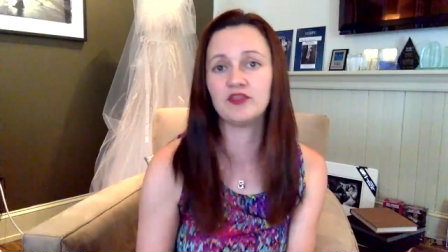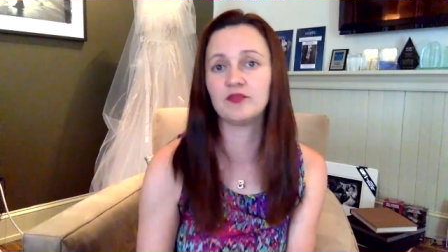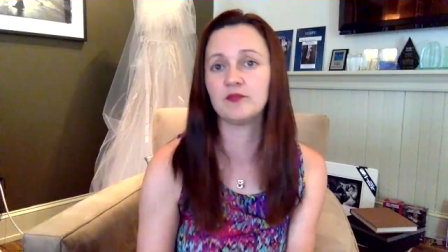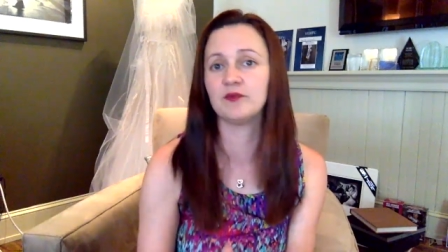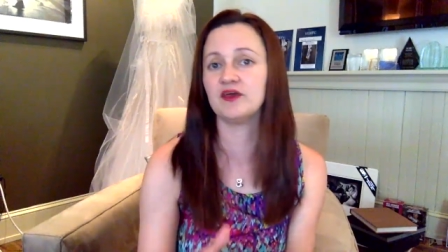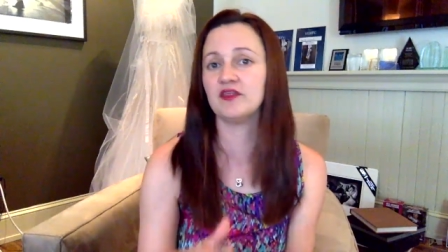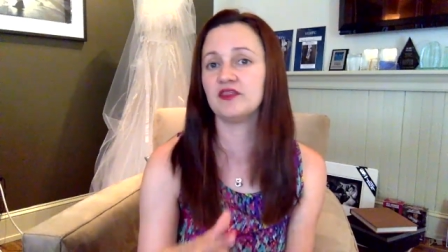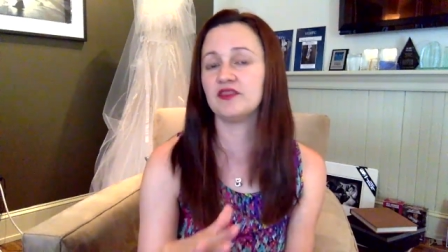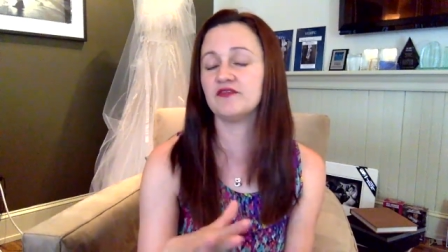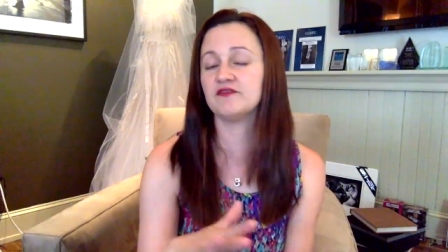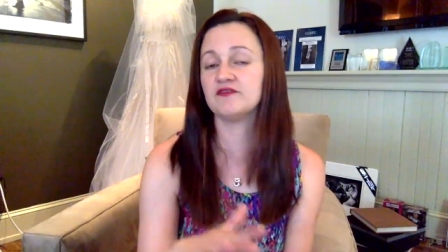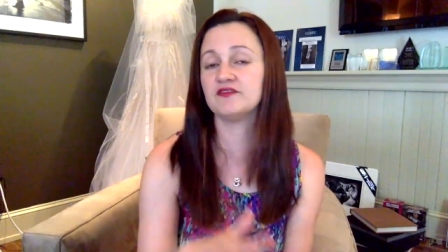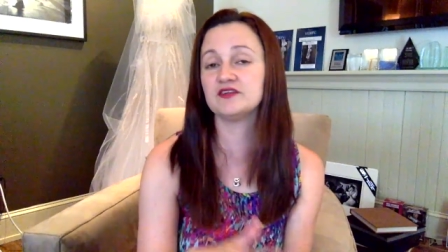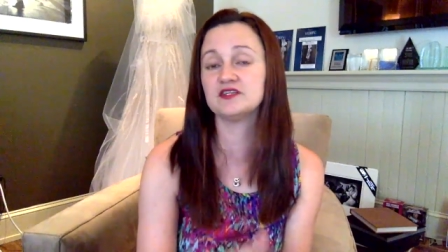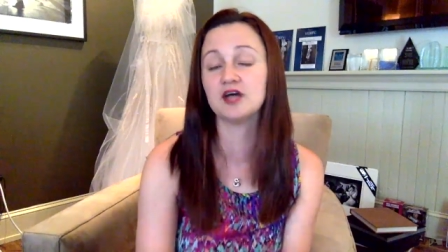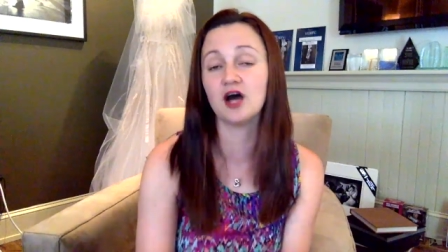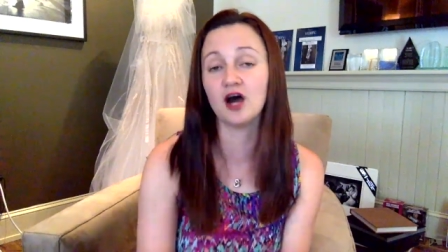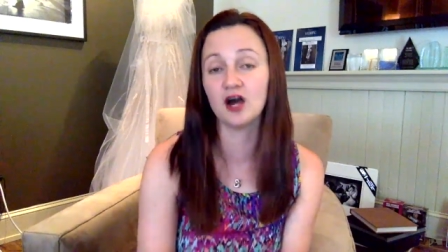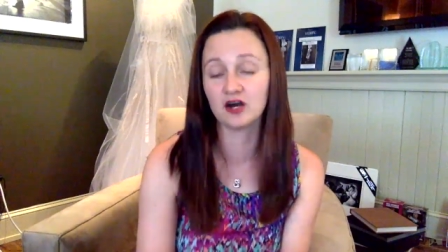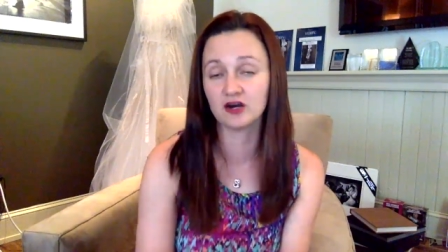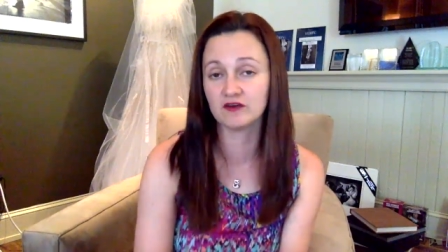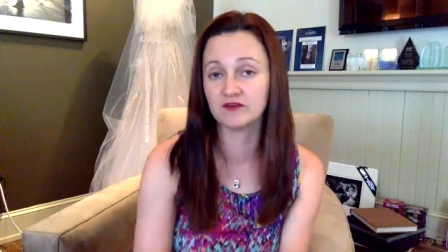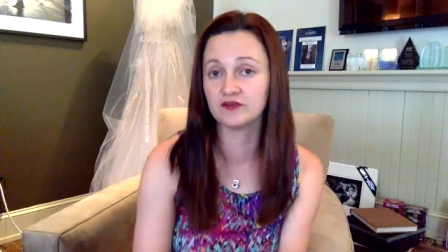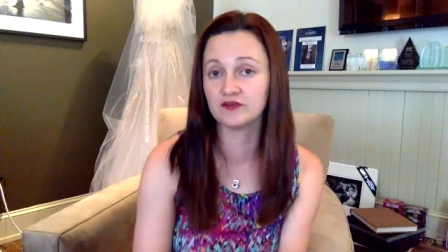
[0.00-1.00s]
with
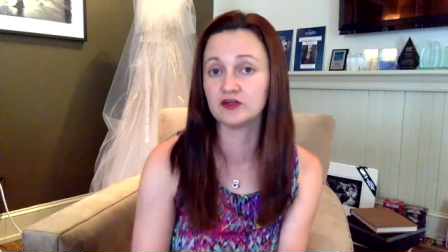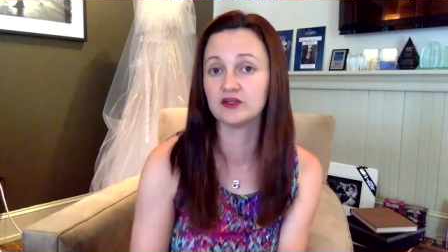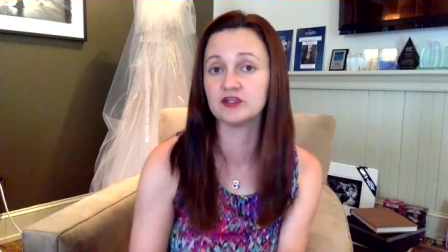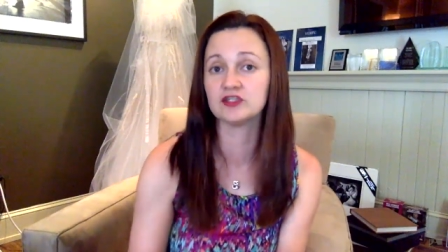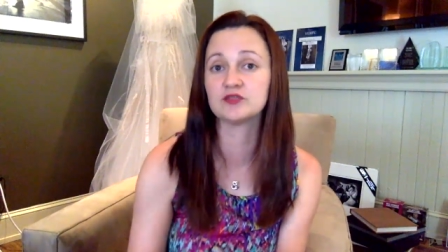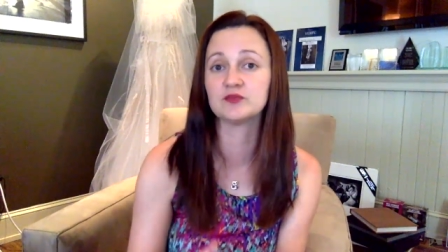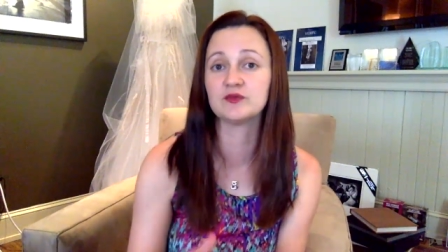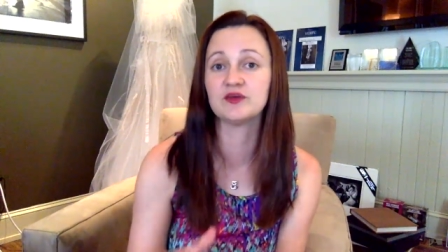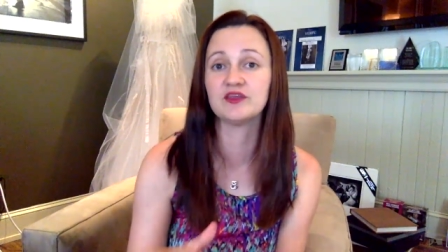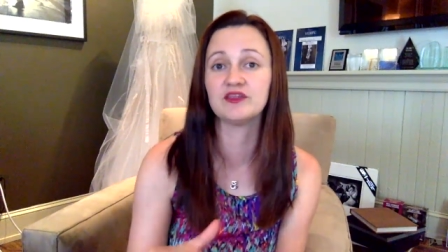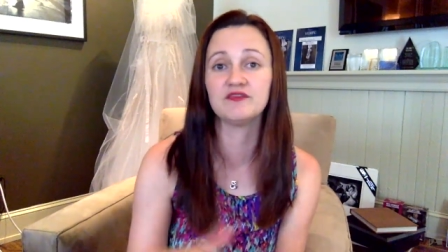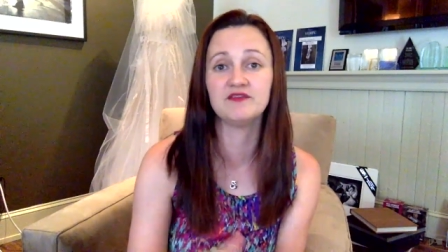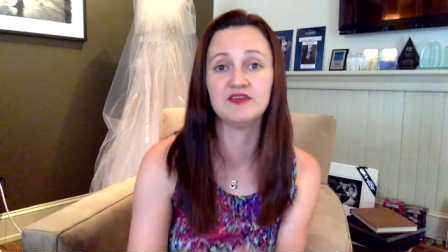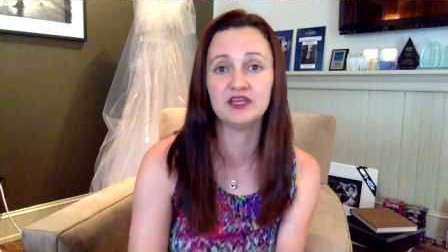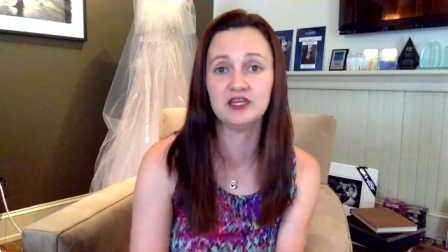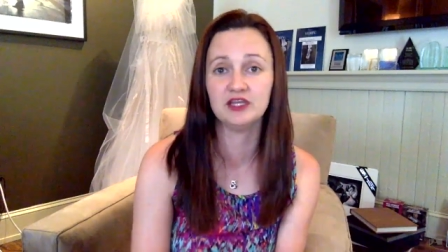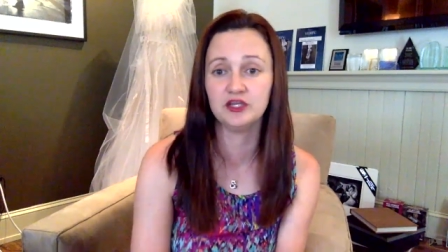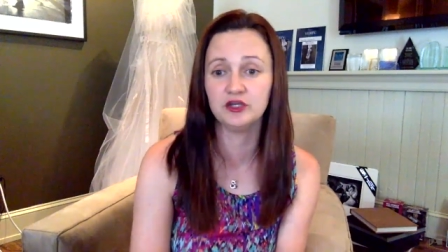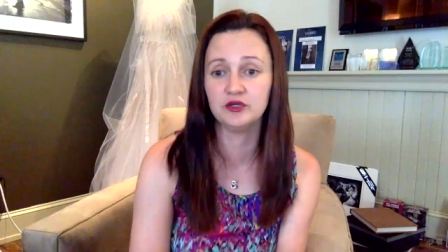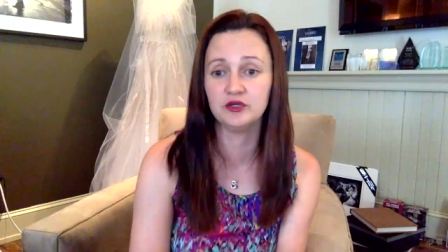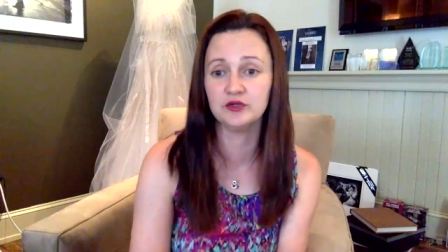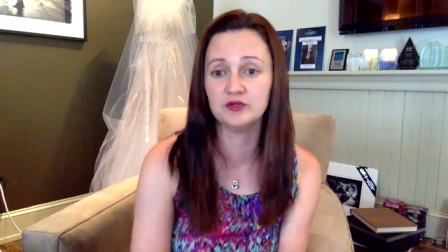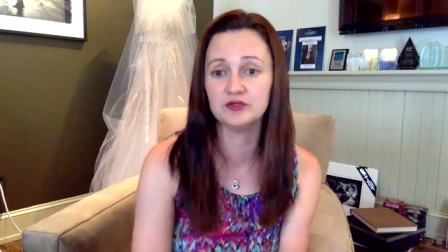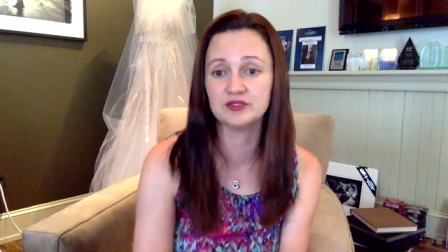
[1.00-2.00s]
photographers, with
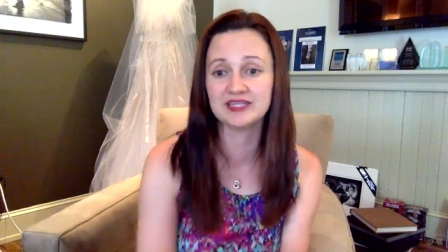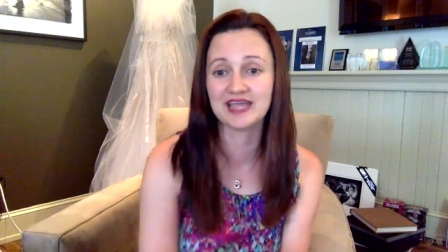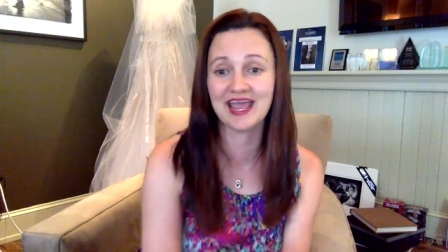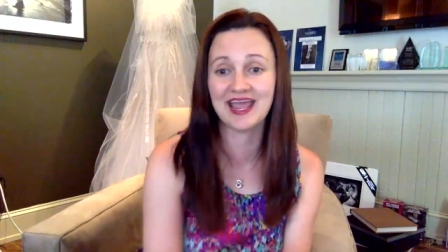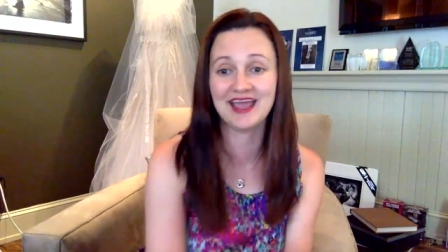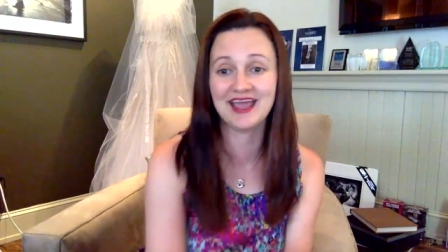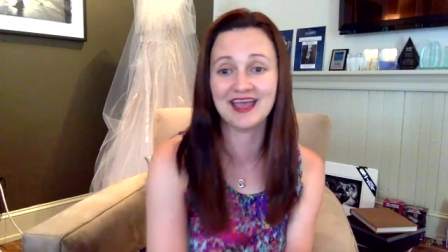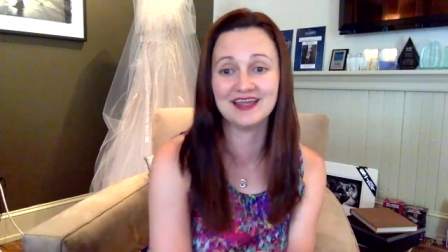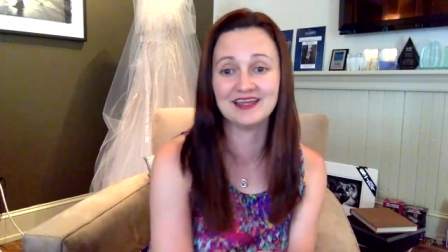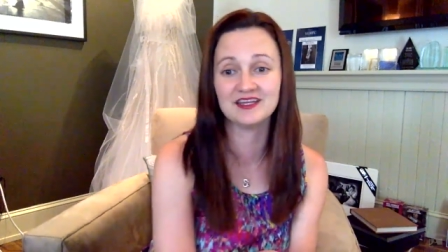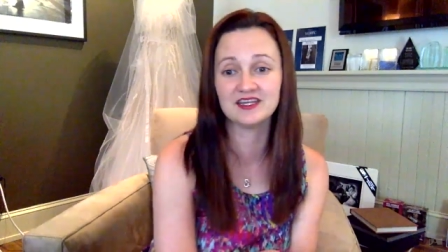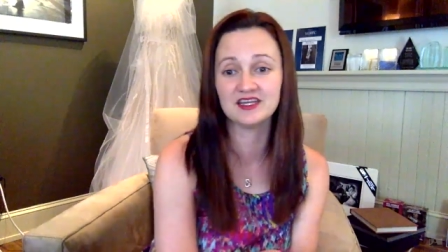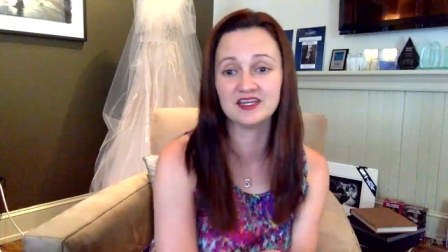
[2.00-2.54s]
venues, and